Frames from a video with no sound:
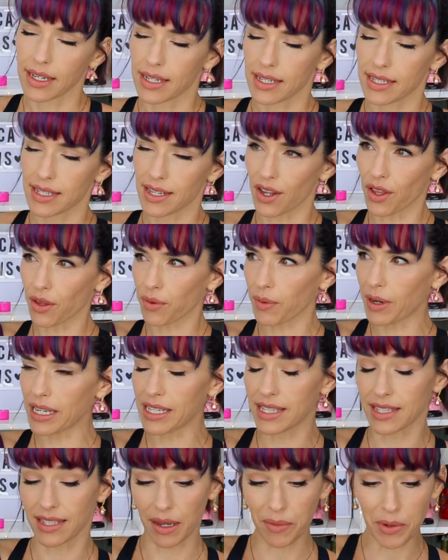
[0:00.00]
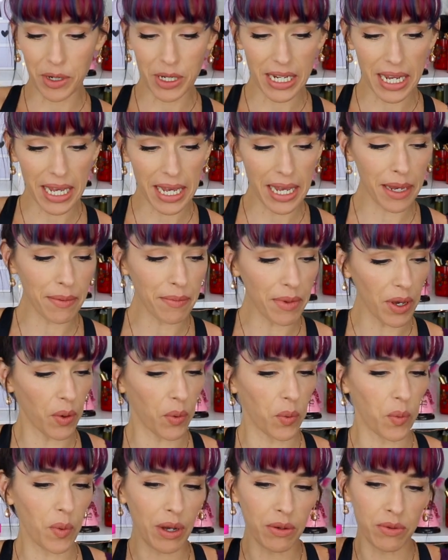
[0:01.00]
Is it already summertime?
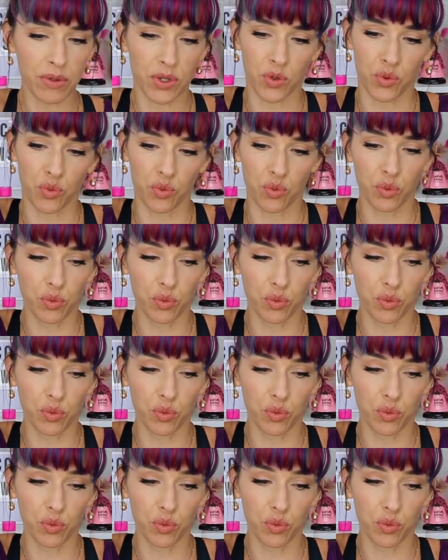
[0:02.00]
Wowza